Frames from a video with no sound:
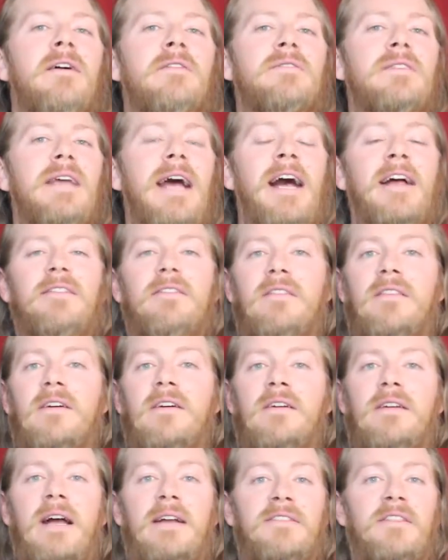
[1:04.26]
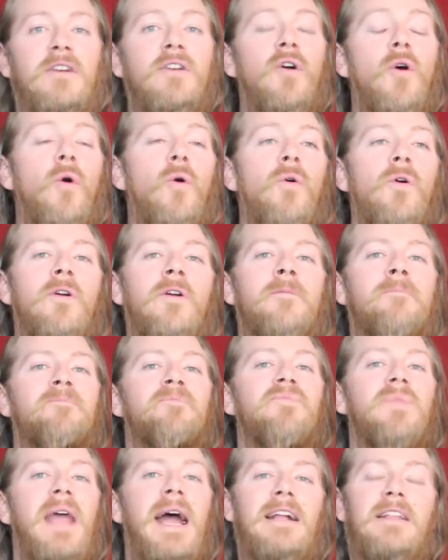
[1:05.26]
else at the at the core
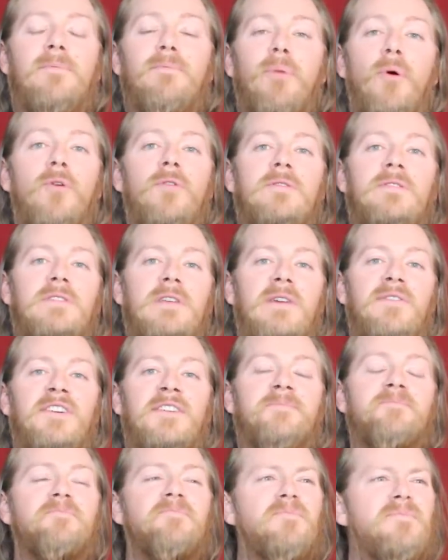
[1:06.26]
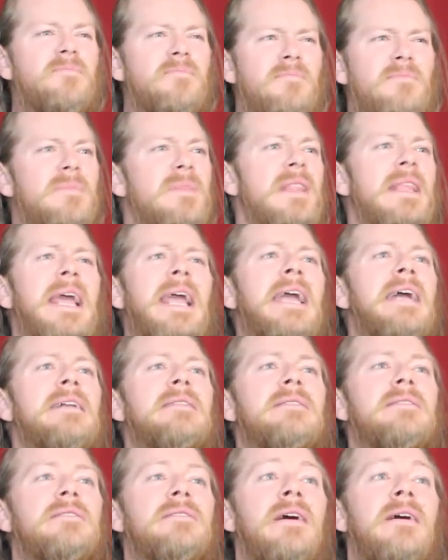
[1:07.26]
and importance of it
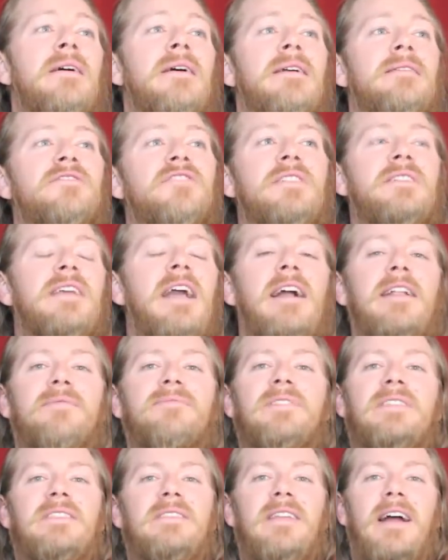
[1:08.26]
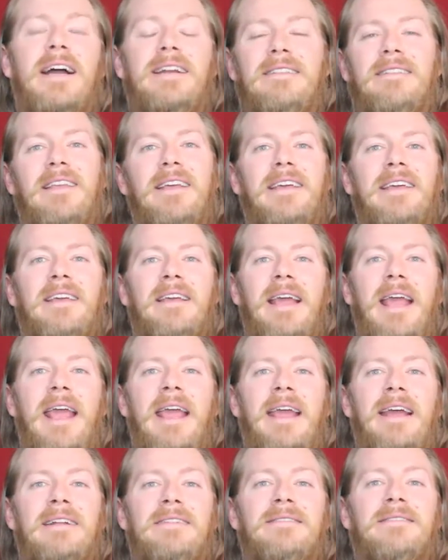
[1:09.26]
it's just kind of snidely
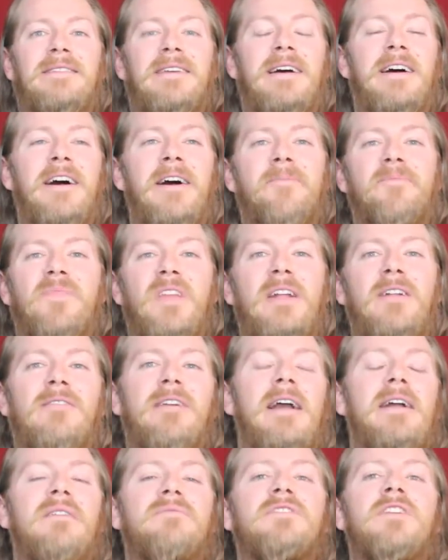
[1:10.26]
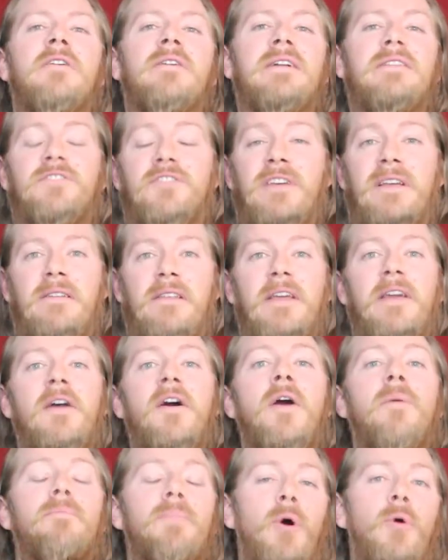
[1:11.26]
and, um, you know, kind of tongue-in-cheekly
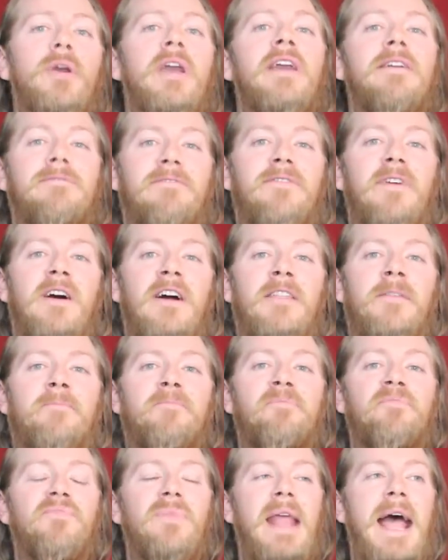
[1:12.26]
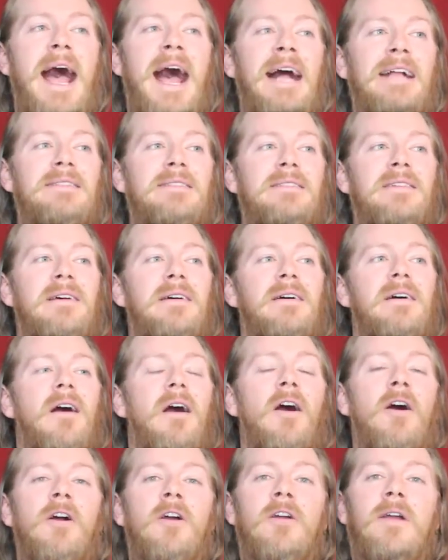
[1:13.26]
poking fun at
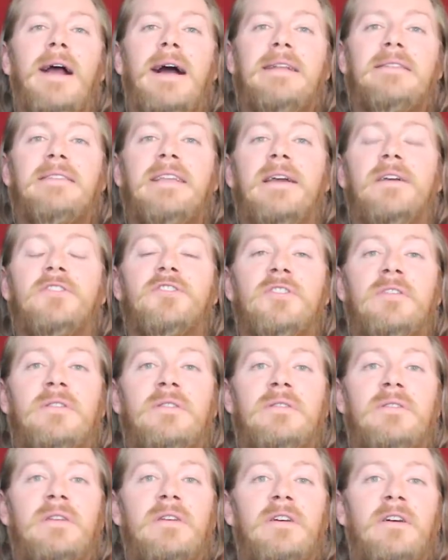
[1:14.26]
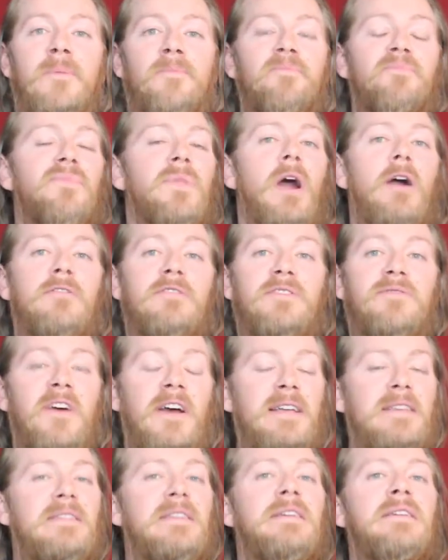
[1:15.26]
our addiction to our
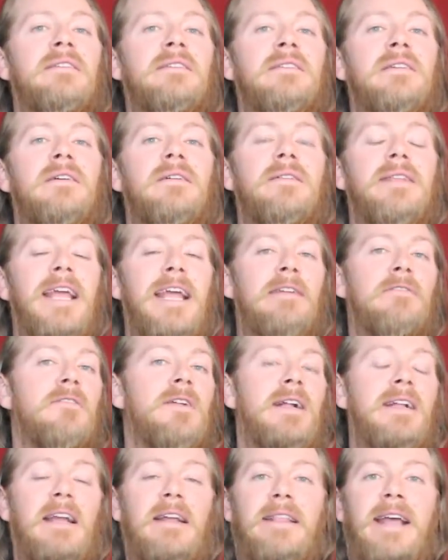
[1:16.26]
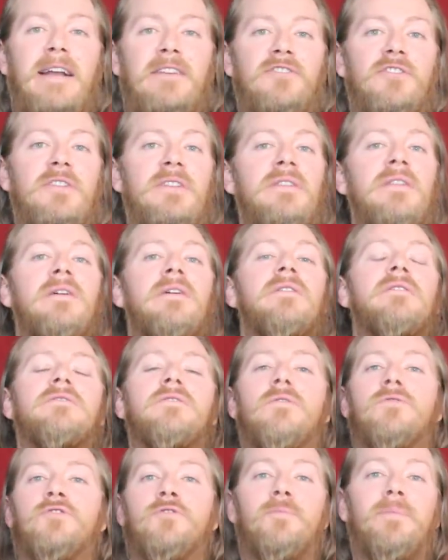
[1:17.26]
devices, internet connection,
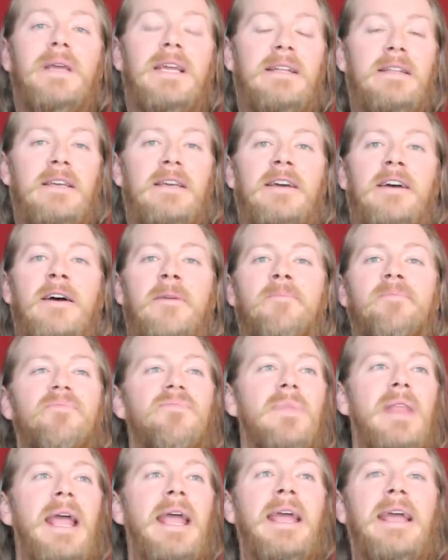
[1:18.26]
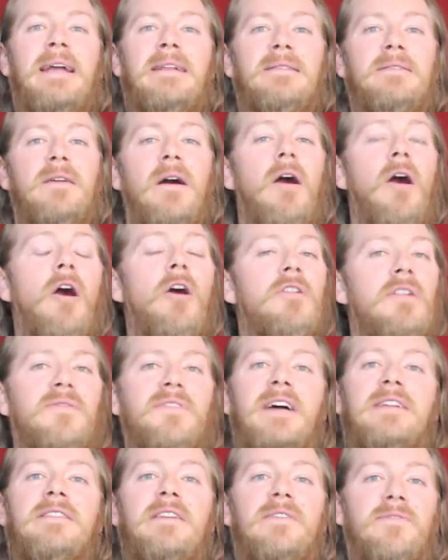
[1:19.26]
social media, and all of
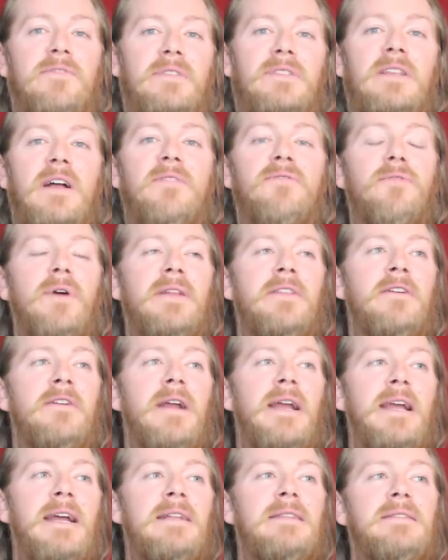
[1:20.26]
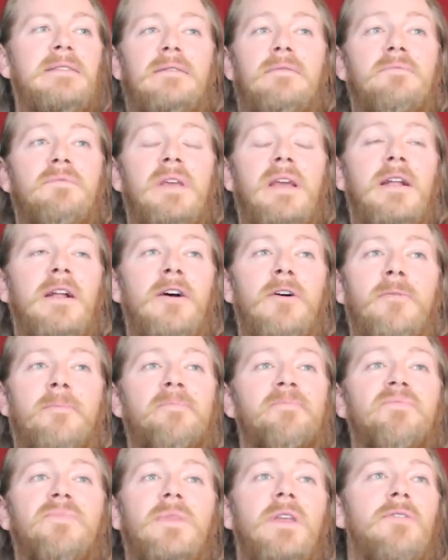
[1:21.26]
that different stuff, whether it's, you
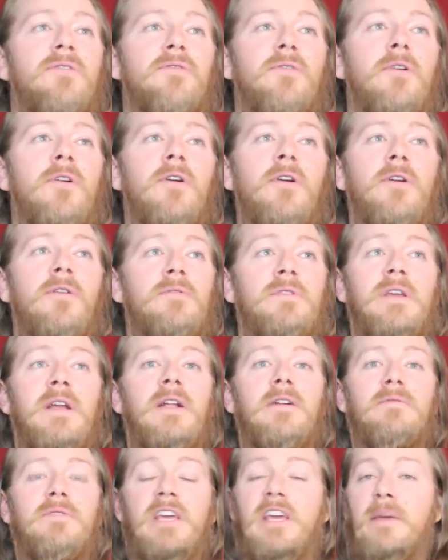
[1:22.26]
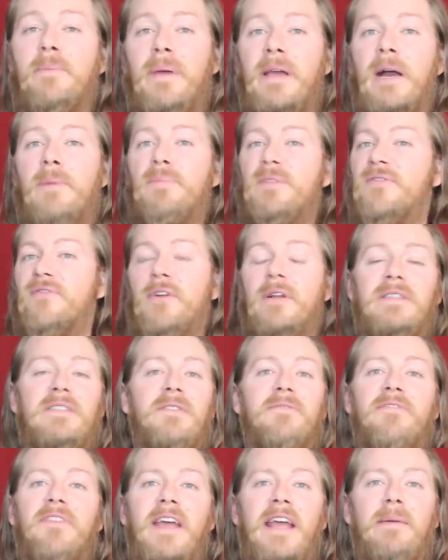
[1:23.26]
know, for, you know, keeping up with friends
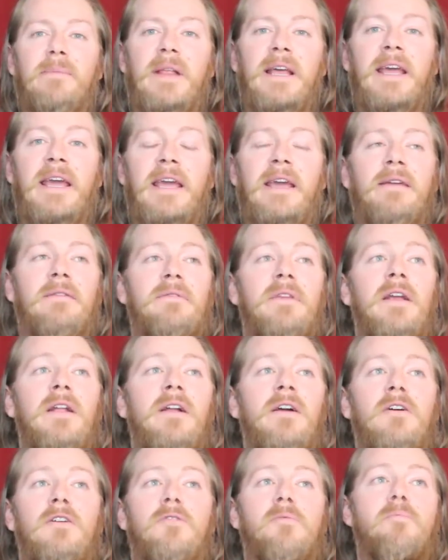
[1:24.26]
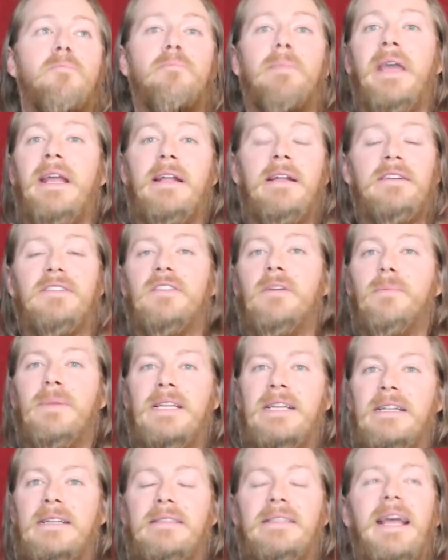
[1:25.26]
and family, you know, meeting
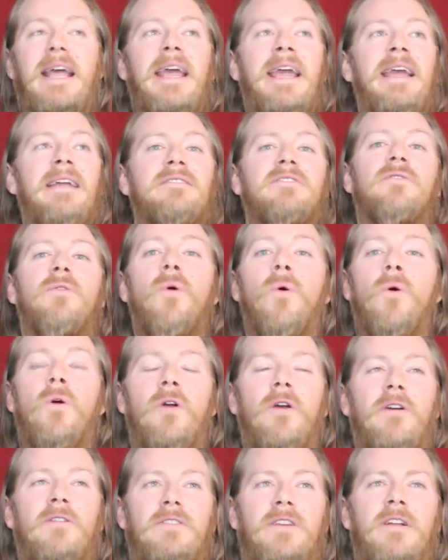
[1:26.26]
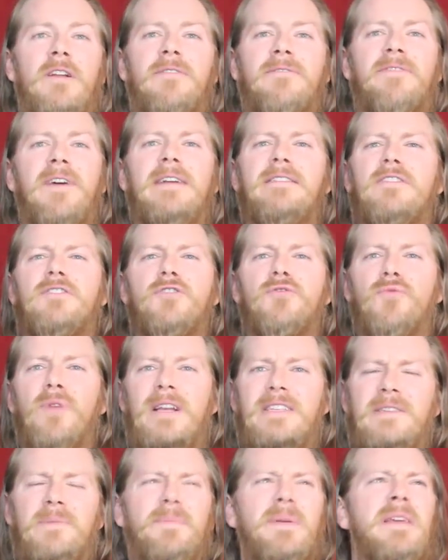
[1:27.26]
somebody to date, or, you know, find a new
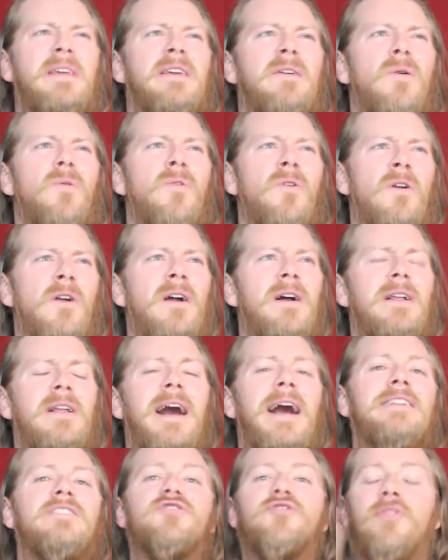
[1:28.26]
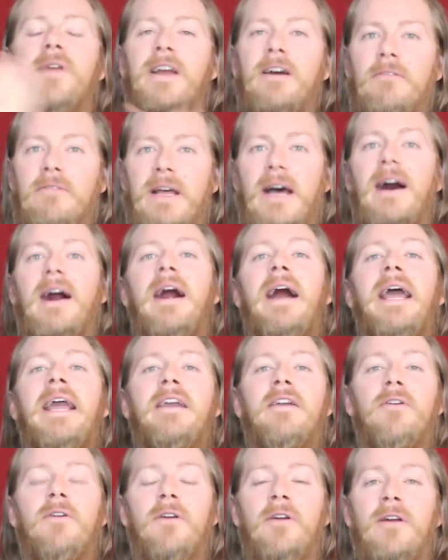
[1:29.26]
recipe, or a trail to
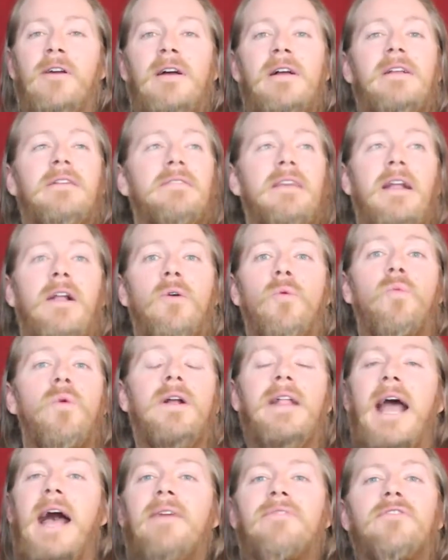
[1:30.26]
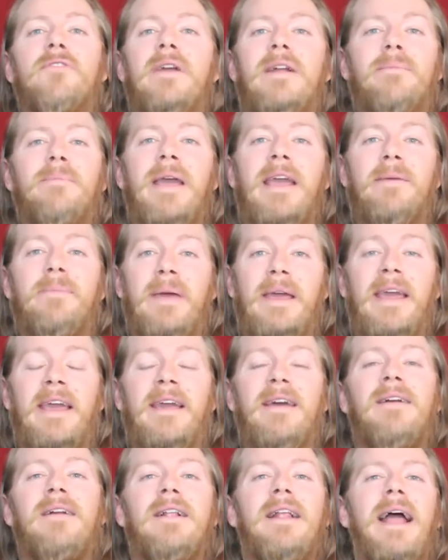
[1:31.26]
hike, or, you know, whatever it may
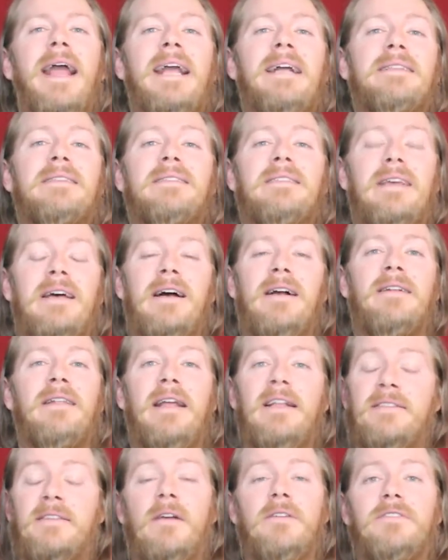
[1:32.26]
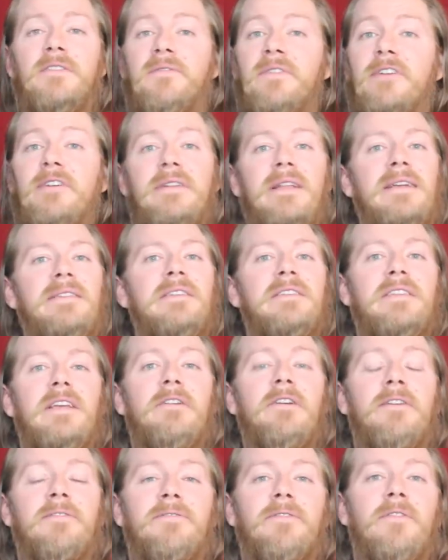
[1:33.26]
be. It's, uh, it's also very
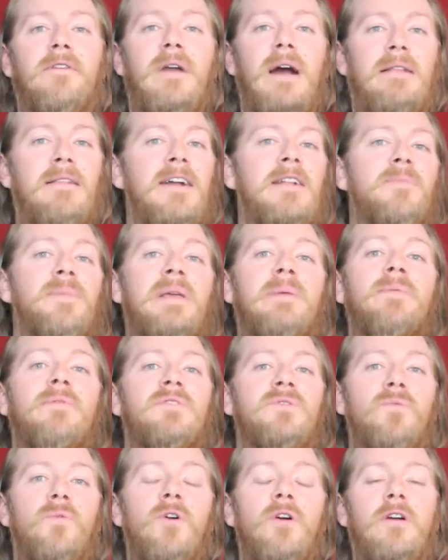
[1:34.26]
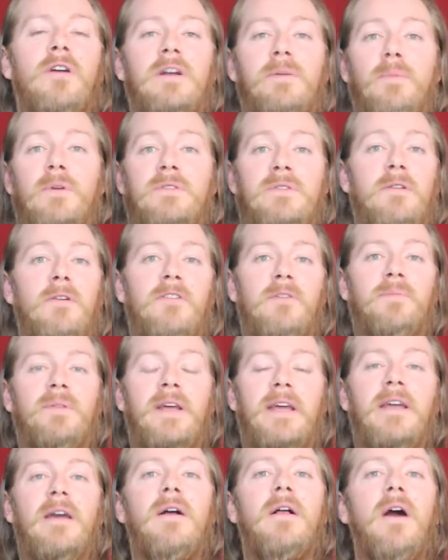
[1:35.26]
necessary for a lot of people's work, most
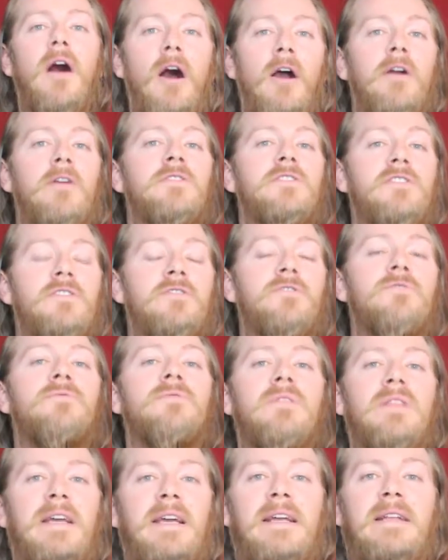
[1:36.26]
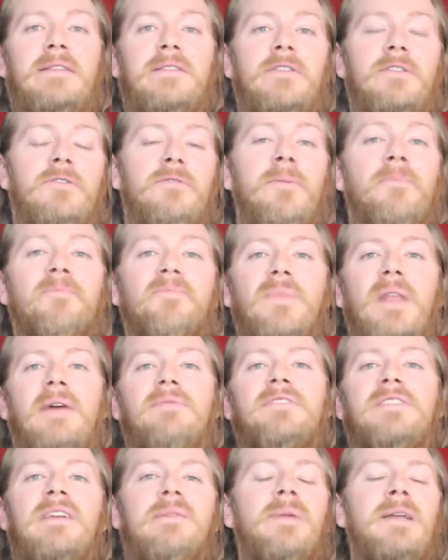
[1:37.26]
notably our two leads who
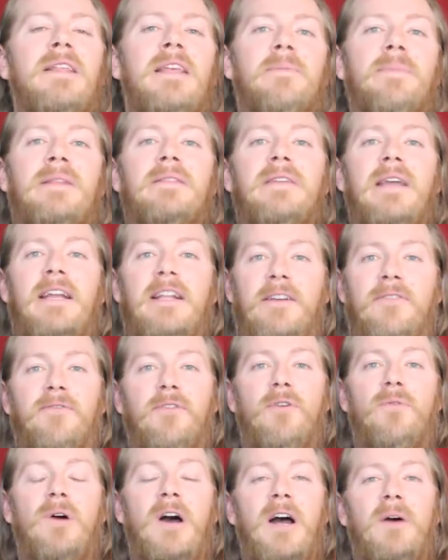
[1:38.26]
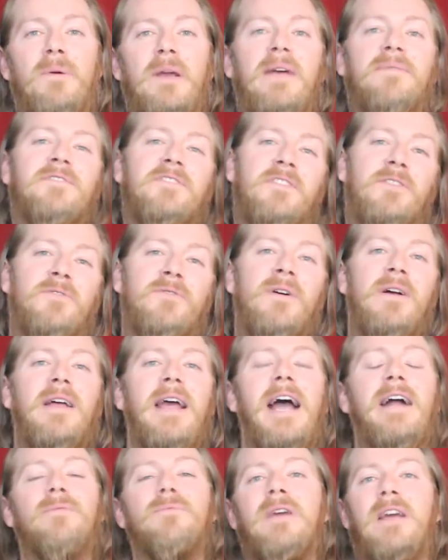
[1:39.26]
have seemingly been dating for a while. We have Sue
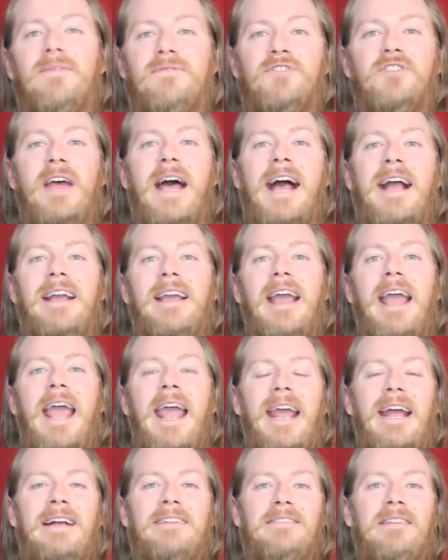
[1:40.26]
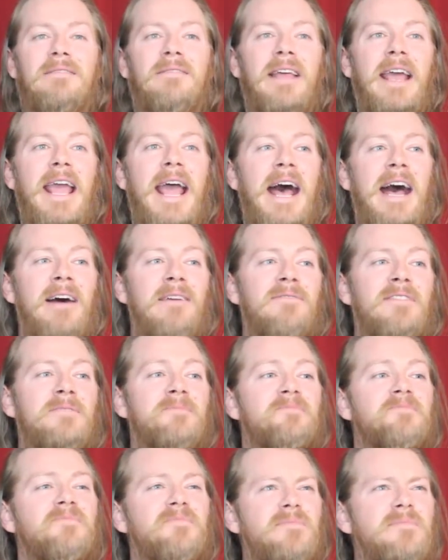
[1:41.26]
and we have Jack, and they have,